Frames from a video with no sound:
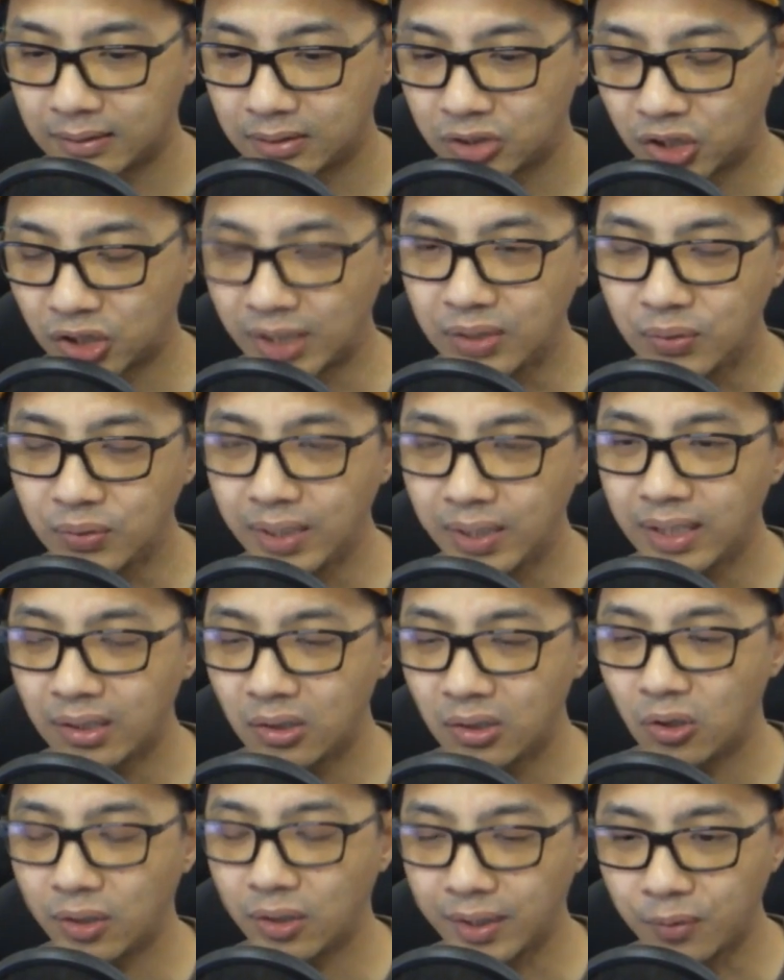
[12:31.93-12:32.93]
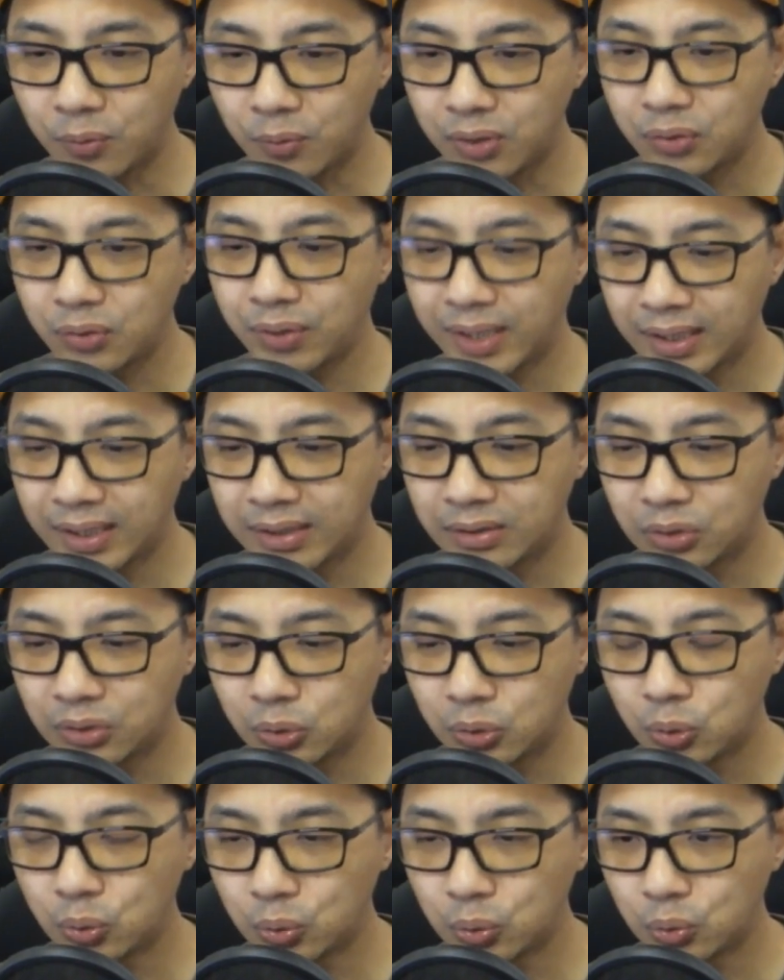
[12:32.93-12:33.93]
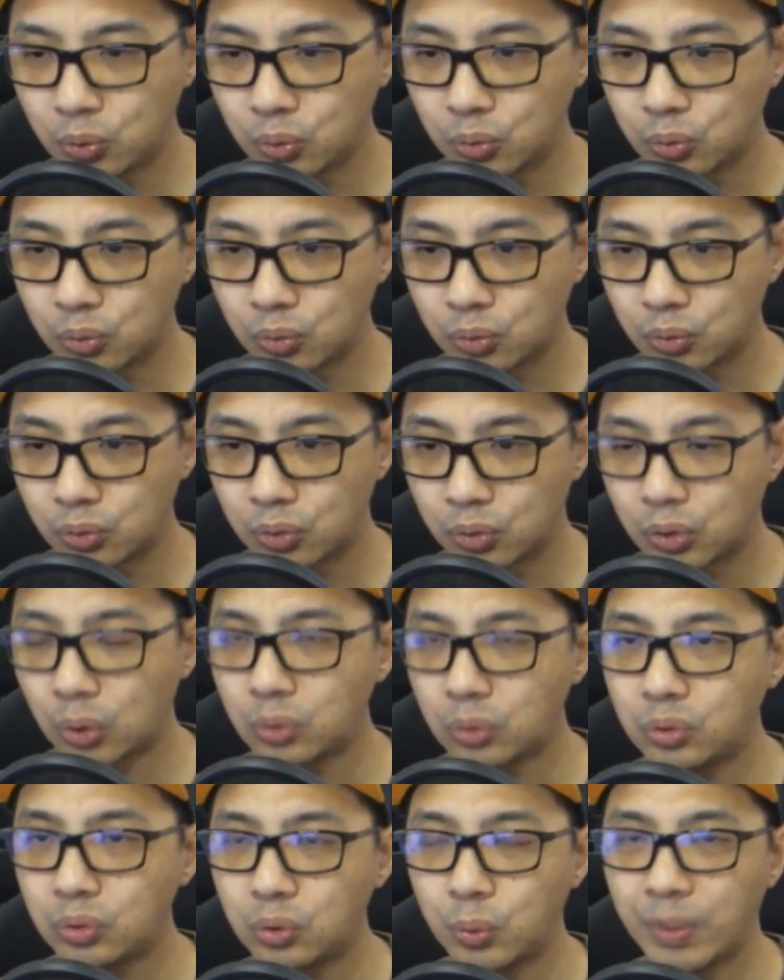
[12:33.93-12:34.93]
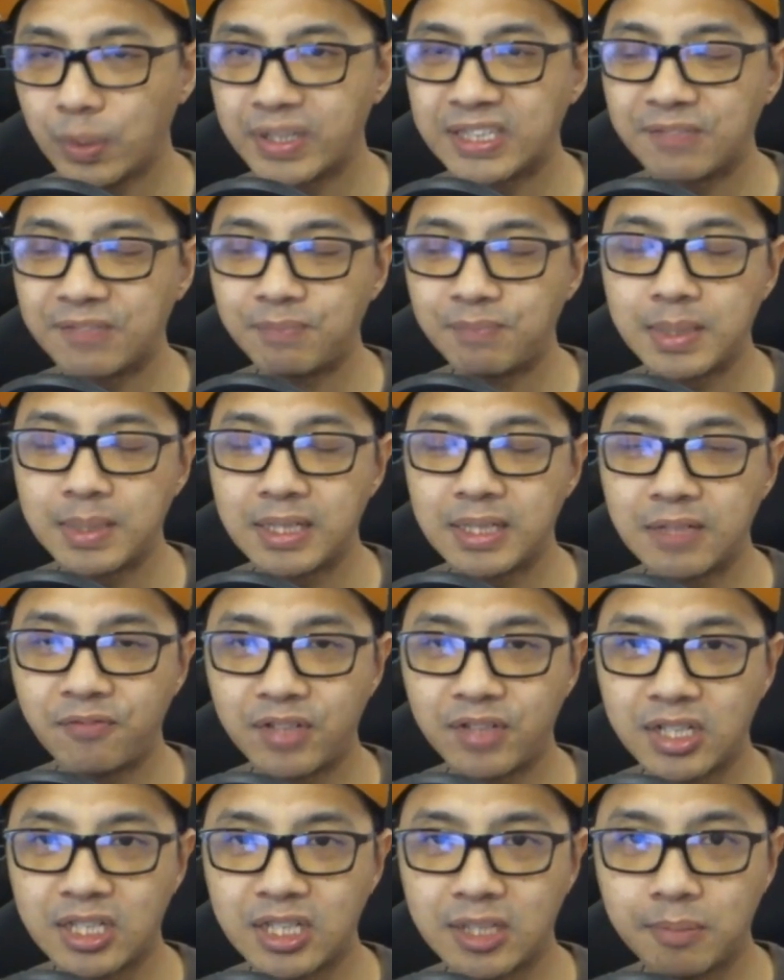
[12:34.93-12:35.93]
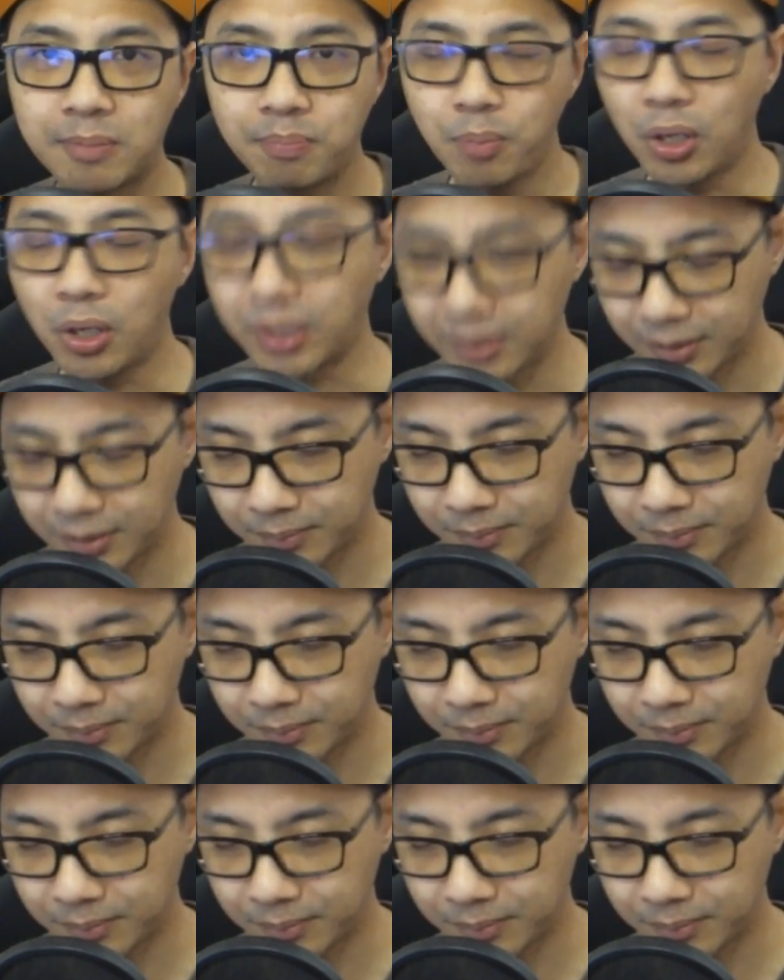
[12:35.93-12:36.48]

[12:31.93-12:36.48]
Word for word: try to get along and work together to go to a specific spot.